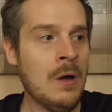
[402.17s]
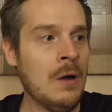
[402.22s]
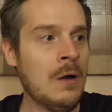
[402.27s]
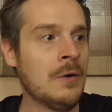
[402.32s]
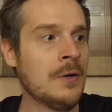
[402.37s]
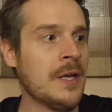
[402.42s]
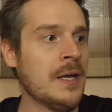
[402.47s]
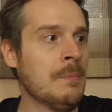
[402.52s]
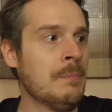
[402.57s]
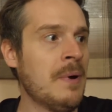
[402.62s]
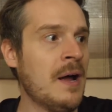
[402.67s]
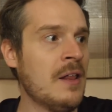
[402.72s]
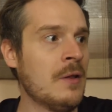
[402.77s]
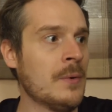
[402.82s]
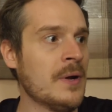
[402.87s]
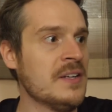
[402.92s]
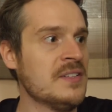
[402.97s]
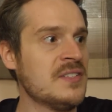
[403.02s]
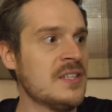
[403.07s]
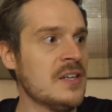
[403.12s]
Oh yeah, by the
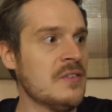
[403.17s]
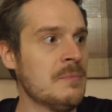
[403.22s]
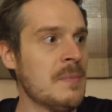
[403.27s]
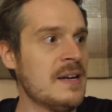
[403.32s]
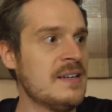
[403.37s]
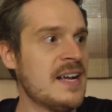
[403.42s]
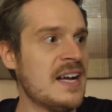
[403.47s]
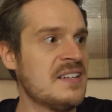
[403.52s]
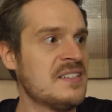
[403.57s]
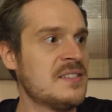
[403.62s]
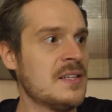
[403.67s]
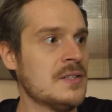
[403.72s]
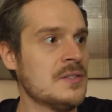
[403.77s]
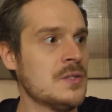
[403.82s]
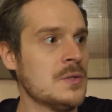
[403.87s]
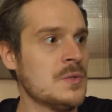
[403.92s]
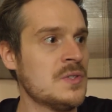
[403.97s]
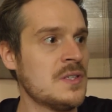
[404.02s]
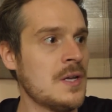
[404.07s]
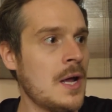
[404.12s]
way, Steve, my dad says
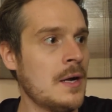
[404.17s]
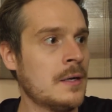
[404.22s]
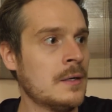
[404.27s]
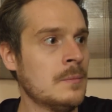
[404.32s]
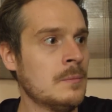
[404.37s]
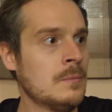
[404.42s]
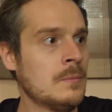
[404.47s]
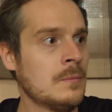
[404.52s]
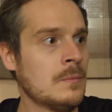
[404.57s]
you suck.